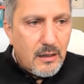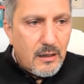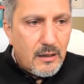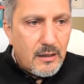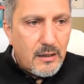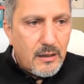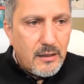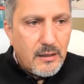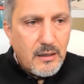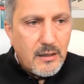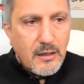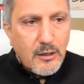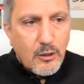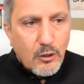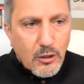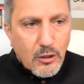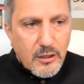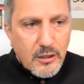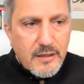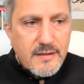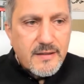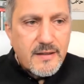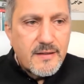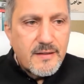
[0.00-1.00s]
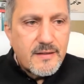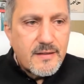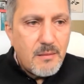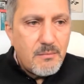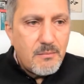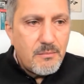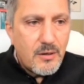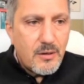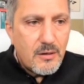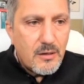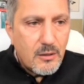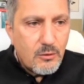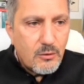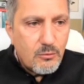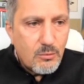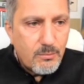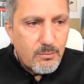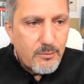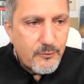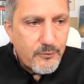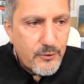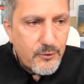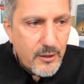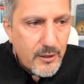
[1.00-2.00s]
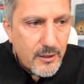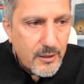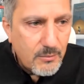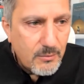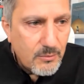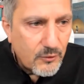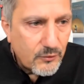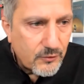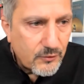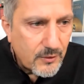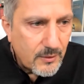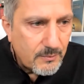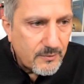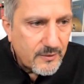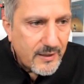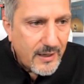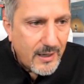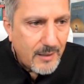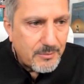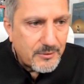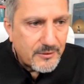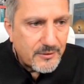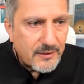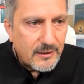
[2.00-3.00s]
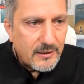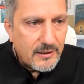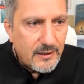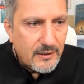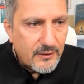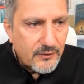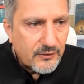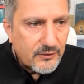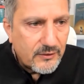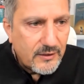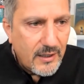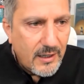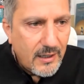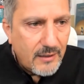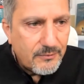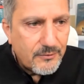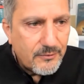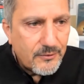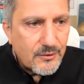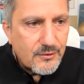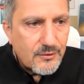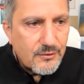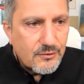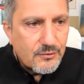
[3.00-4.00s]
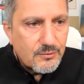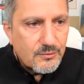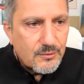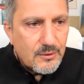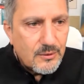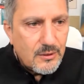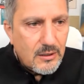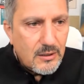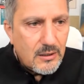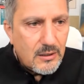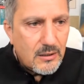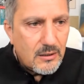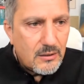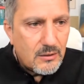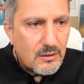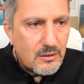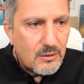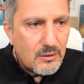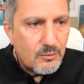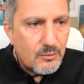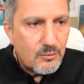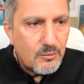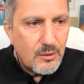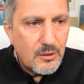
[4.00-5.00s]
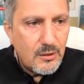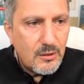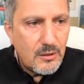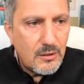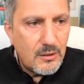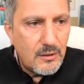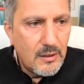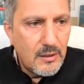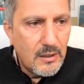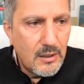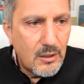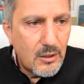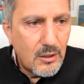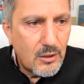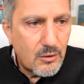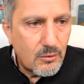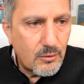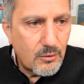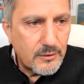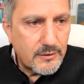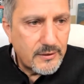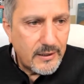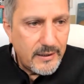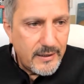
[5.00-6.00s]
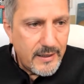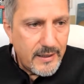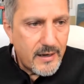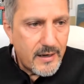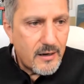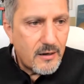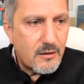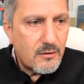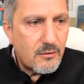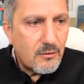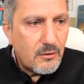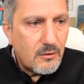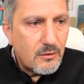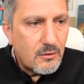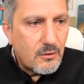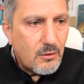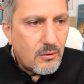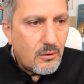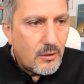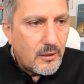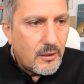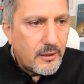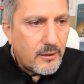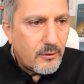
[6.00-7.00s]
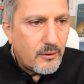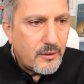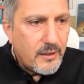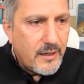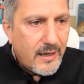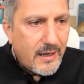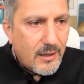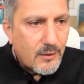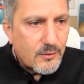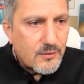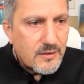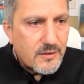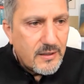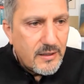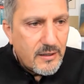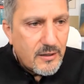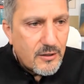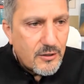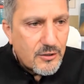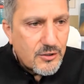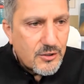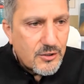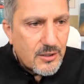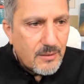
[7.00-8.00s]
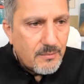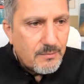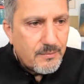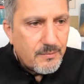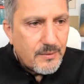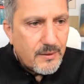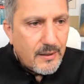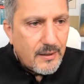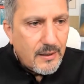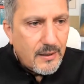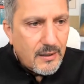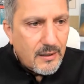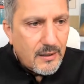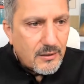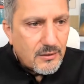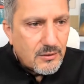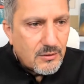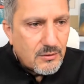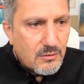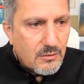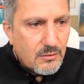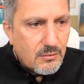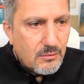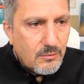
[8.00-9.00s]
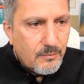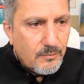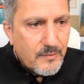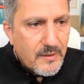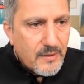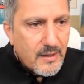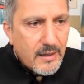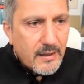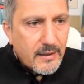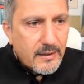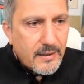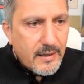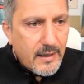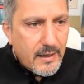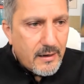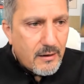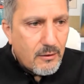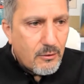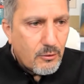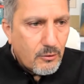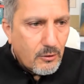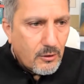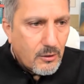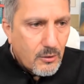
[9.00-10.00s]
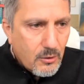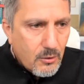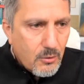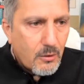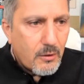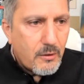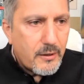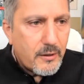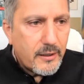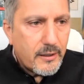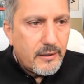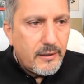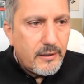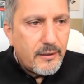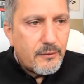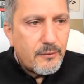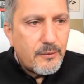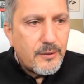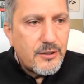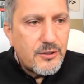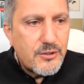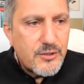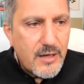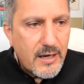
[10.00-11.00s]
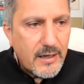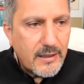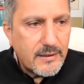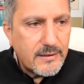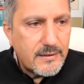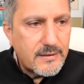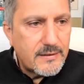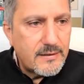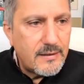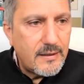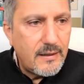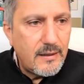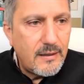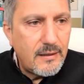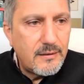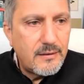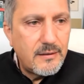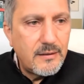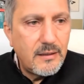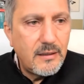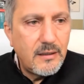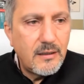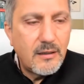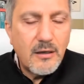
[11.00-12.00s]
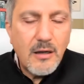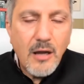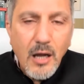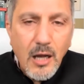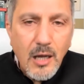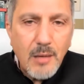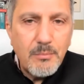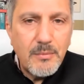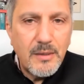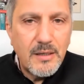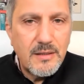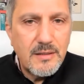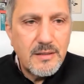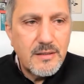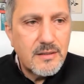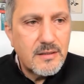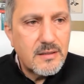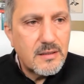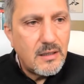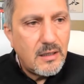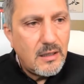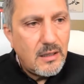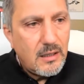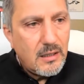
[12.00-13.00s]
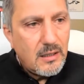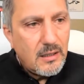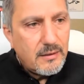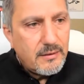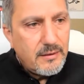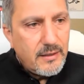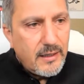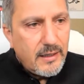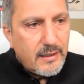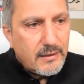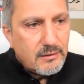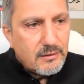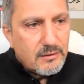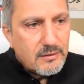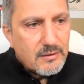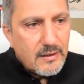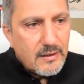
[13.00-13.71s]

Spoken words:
In an early December, a group of 30 Muslim Capitol Hill staffers wrote a letter on calling on House leadership to categorically reject the comments that